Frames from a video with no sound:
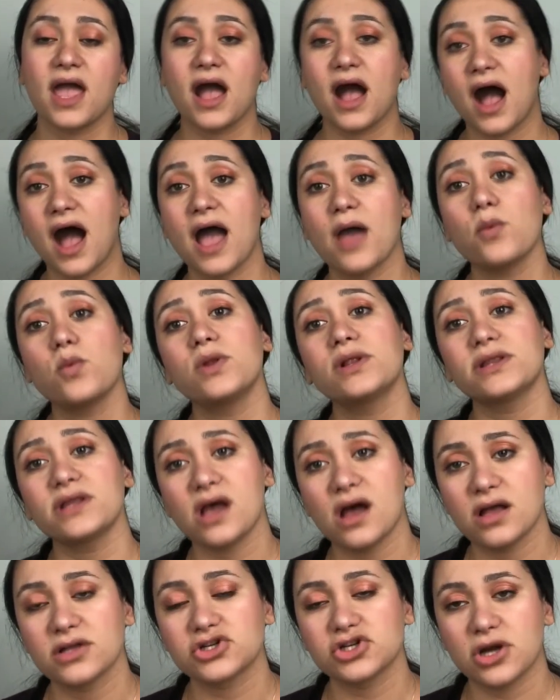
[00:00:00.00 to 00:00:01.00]
I will
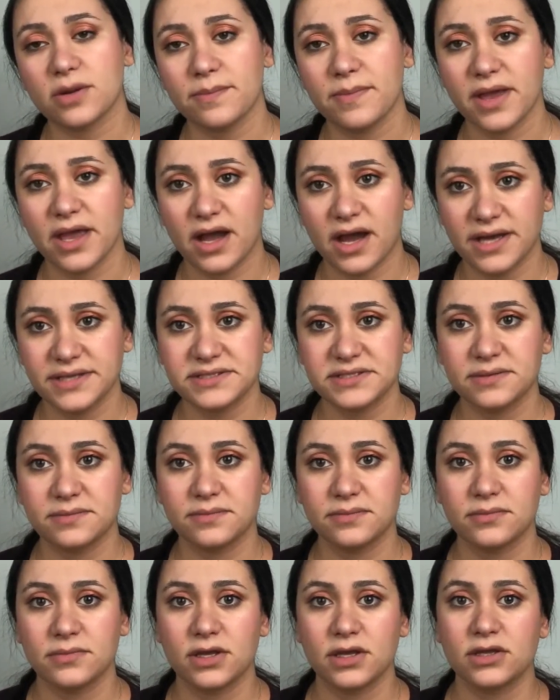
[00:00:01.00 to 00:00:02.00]
not drop my item
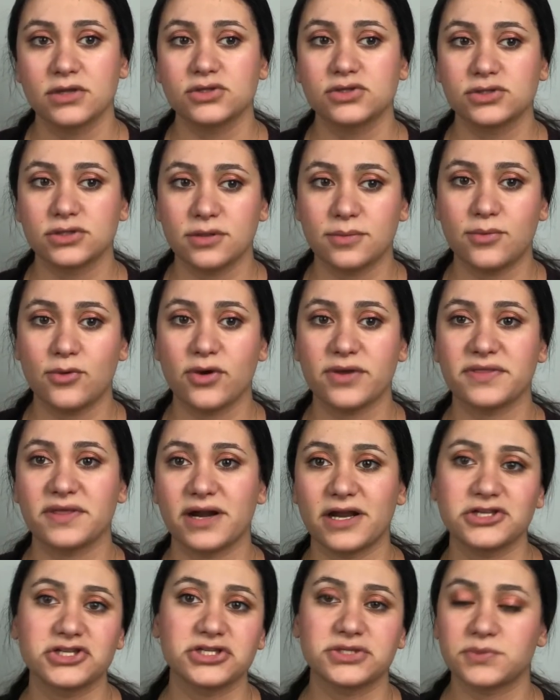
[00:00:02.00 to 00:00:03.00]
to the point that I
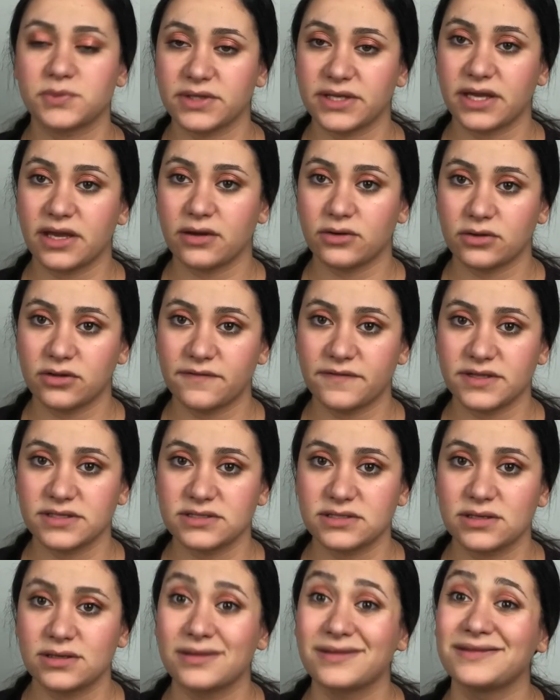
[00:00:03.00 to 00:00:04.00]
just want to get rid of it.
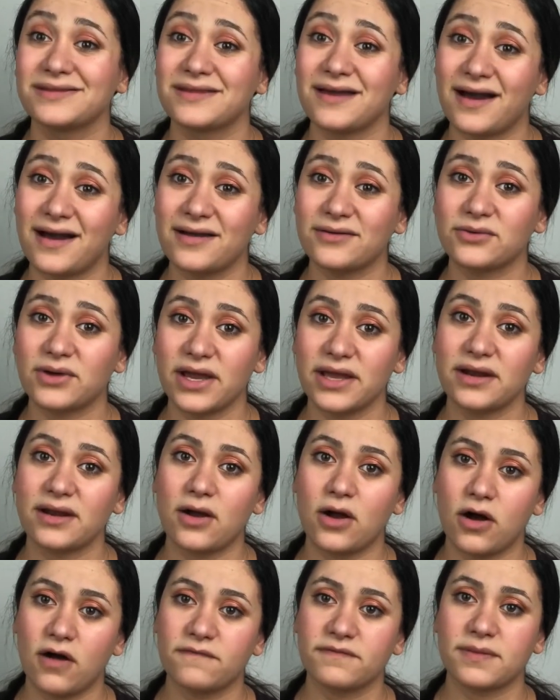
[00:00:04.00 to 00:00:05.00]
Not right
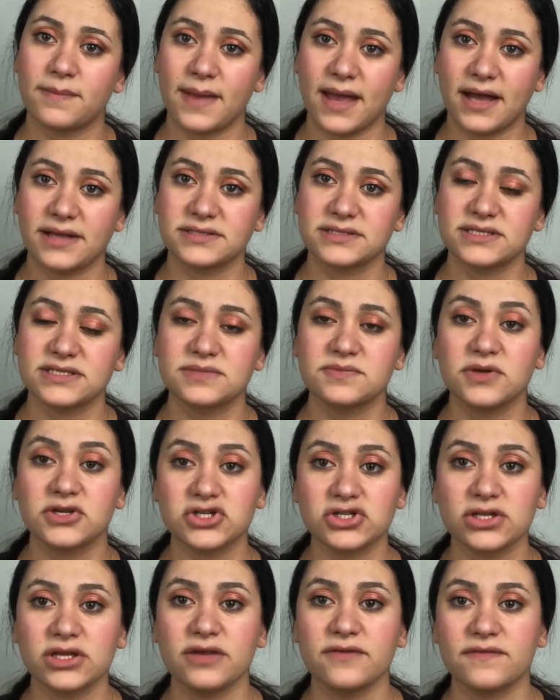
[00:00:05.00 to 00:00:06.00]
off the bat,
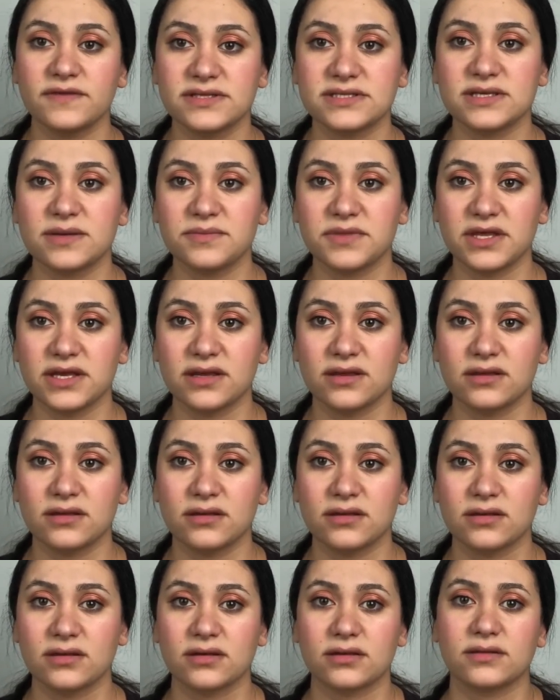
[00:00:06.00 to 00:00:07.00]
especially if it's something
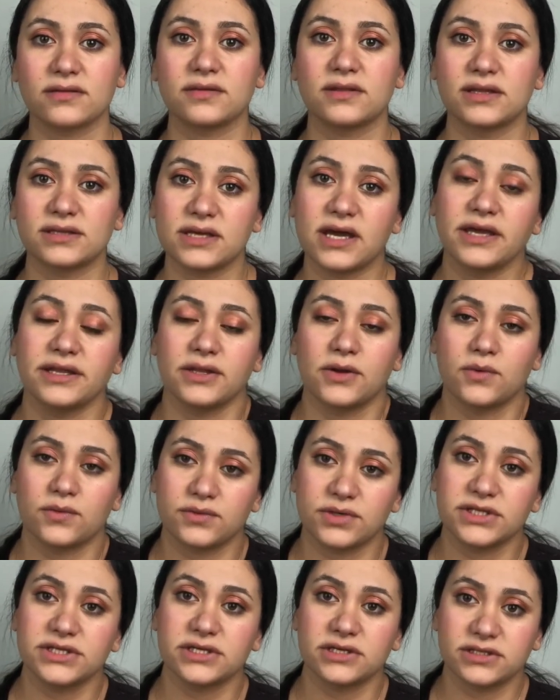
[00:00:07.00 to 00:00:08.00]
that I know
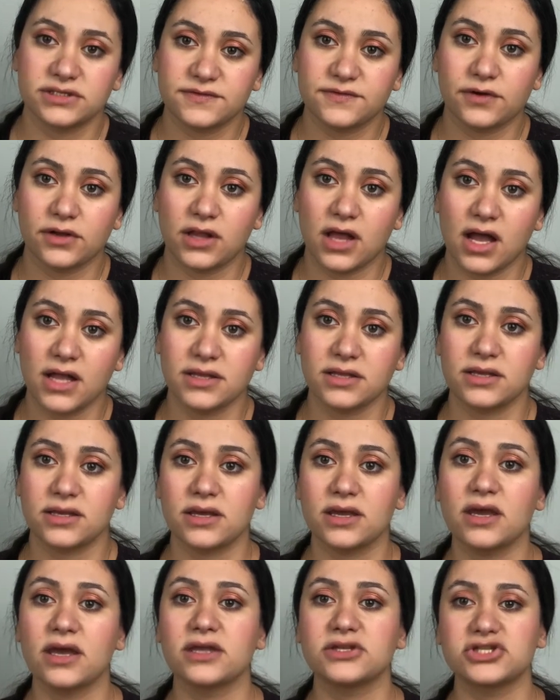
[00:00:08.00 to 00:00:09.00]
retails for a lot.
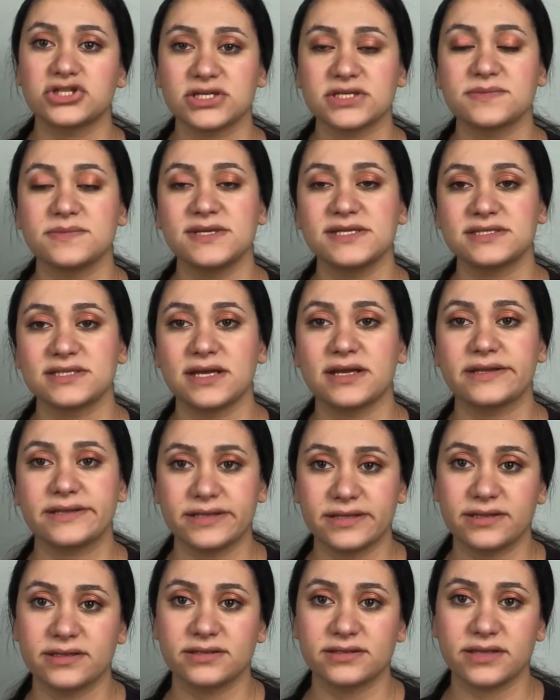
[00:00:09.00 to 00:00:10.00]
It just means that it
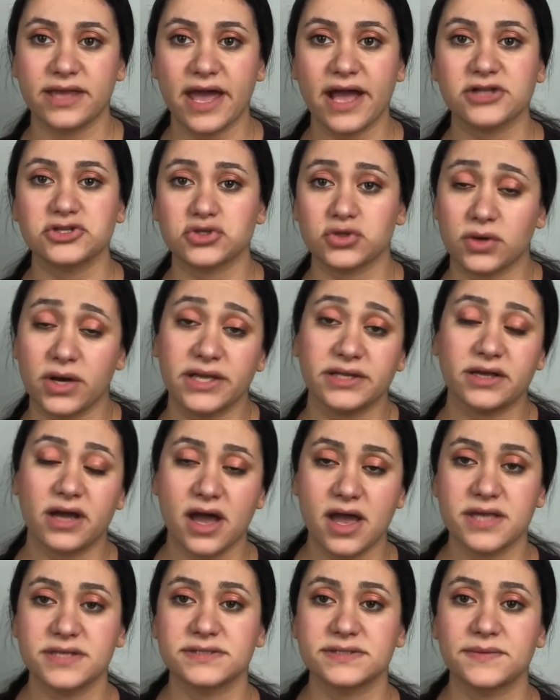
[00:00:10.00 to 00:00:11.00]
didn't catch the right
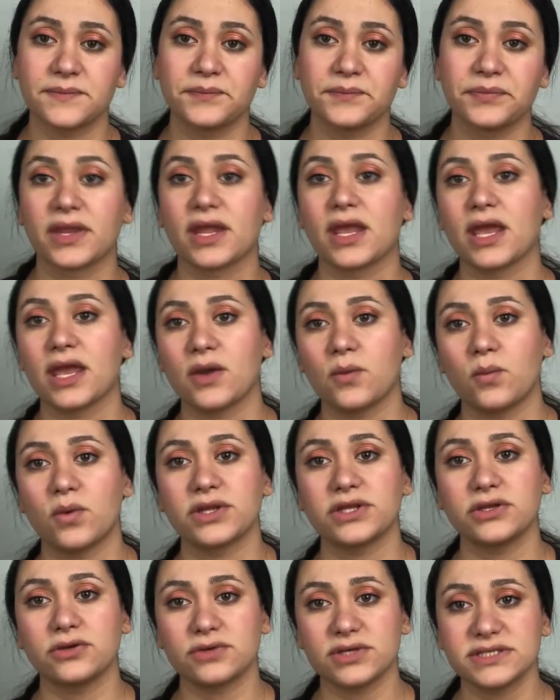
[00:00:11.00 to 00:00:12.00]
eyes. When
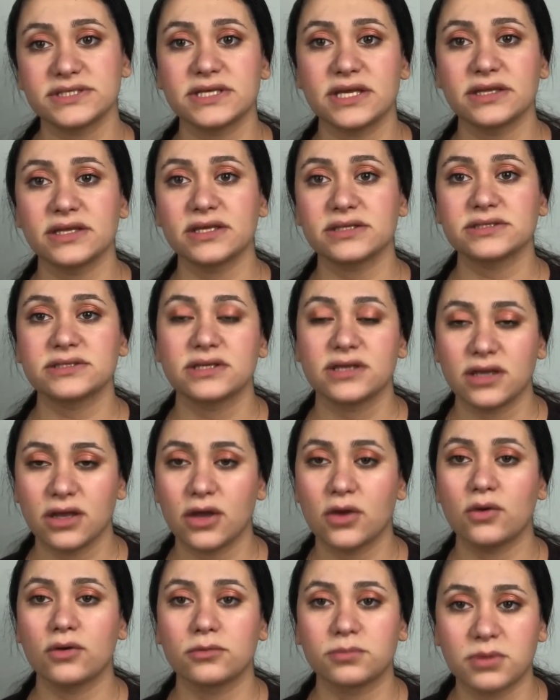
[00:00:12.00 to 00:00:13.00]
you resend it, it
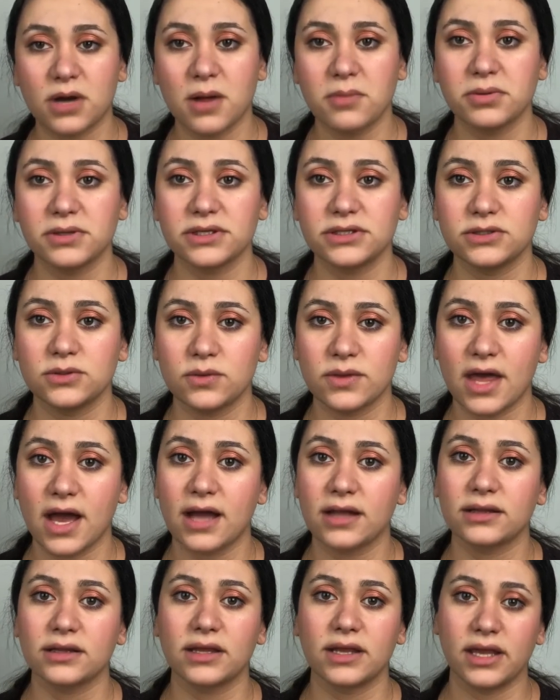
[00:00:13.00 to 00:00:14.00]
will probably do
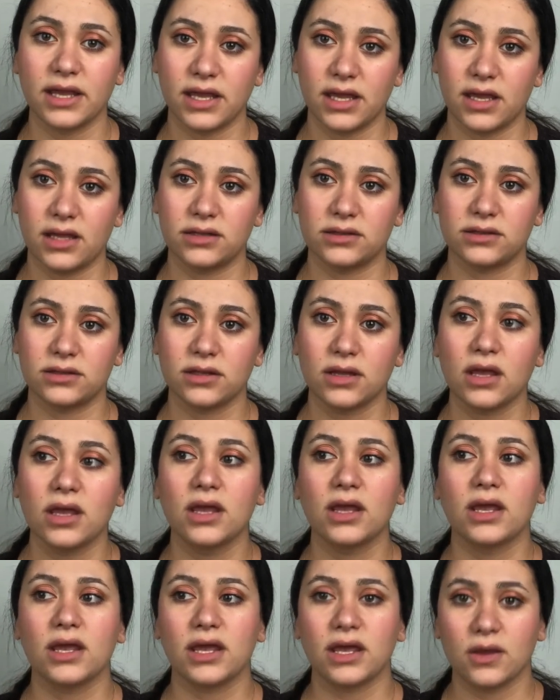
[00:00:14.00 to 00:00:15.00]
that and
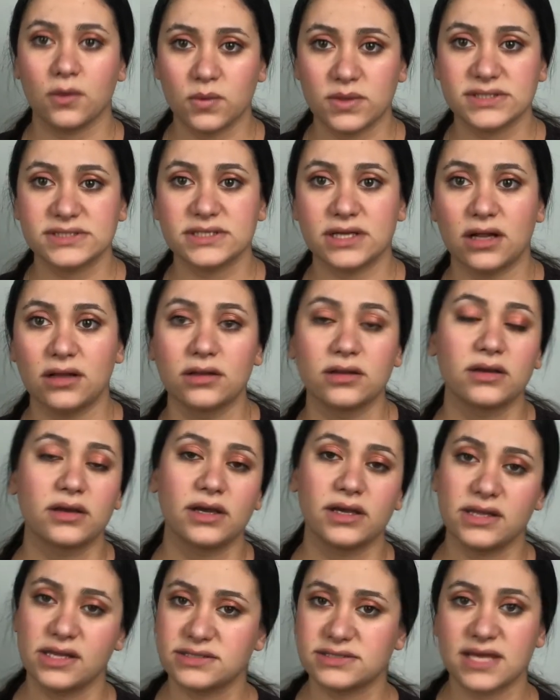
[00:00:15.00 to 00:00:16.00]
it will sell.
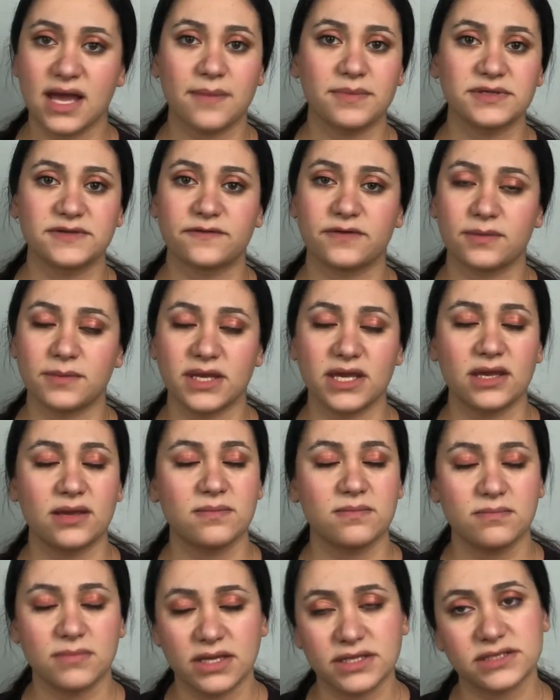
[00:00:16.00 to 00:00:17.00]
It has happened for me
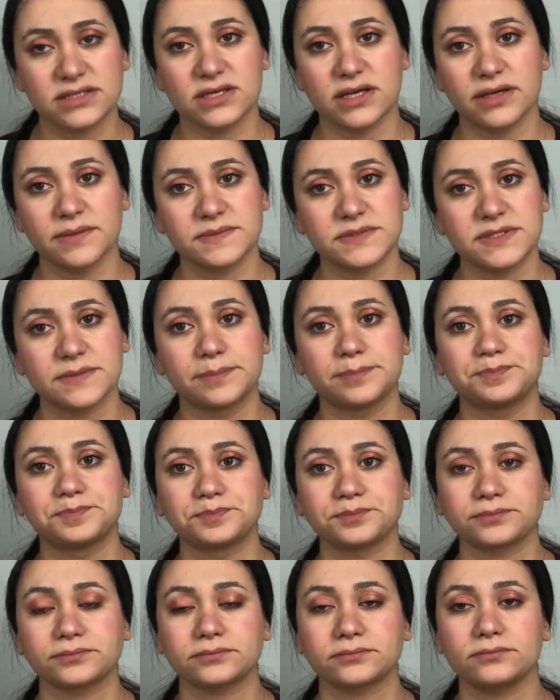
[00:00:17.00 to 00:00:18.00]
many times.
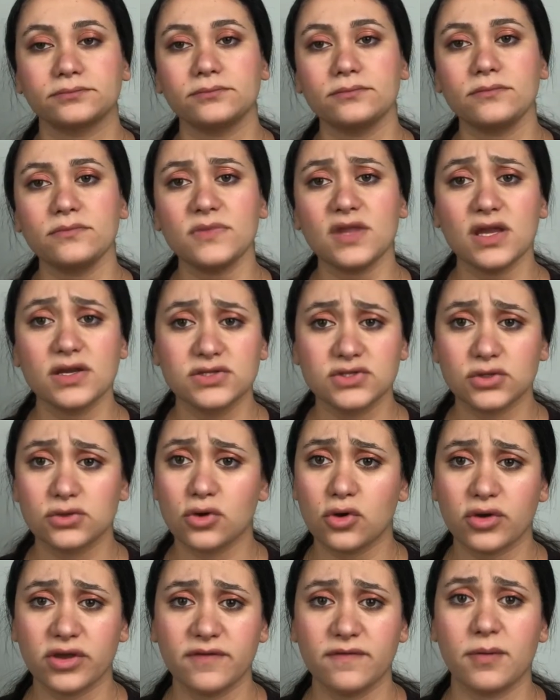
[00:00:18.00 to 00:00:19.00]
So
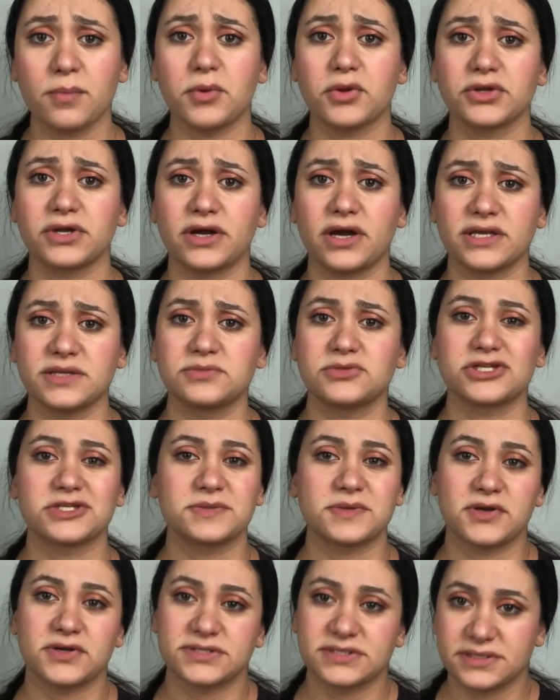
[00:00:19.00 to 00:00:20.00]
don't give up on your item just
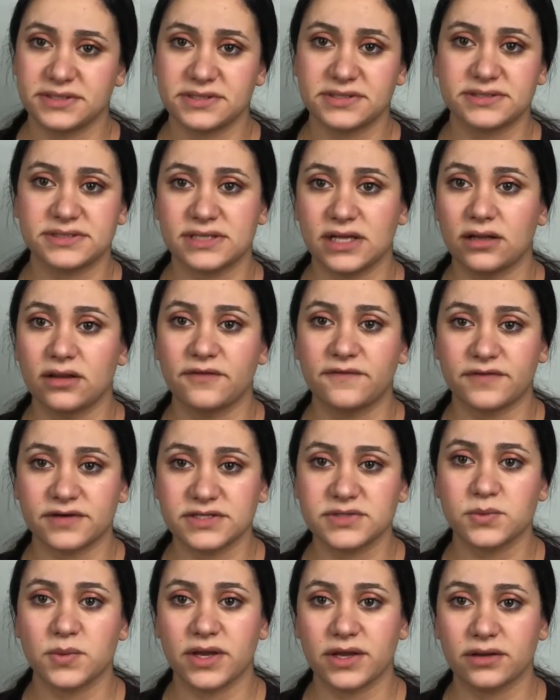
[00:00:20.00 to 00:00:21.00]
because it didn't sell the first
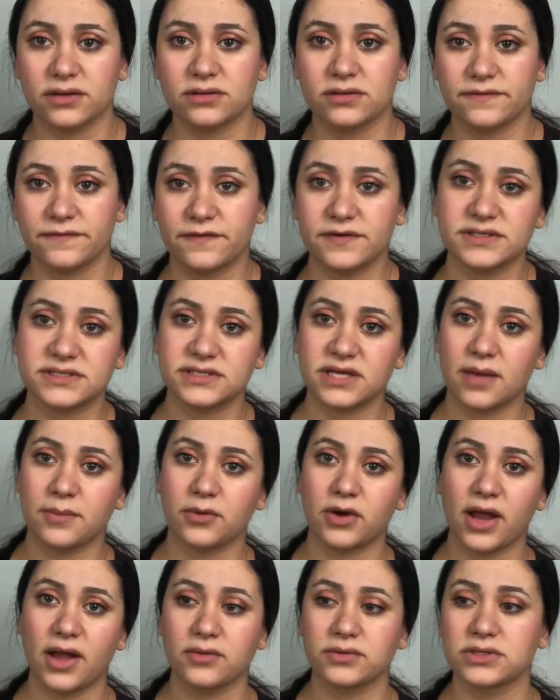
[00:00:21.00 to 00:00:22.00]
time
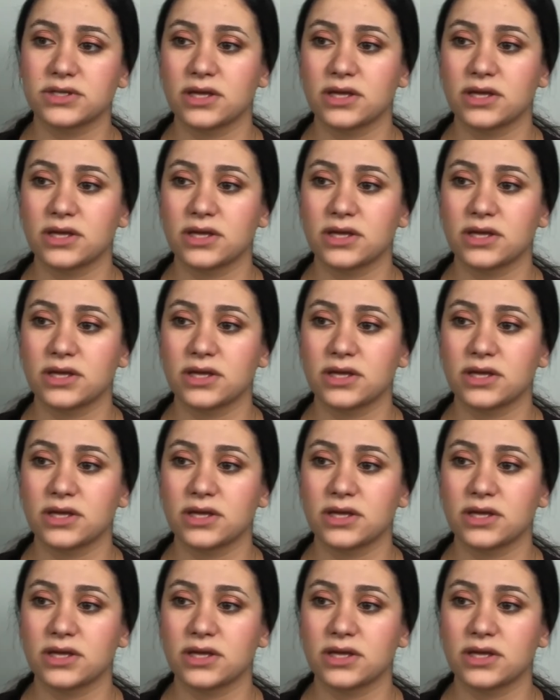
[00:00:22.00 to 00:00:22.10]
around.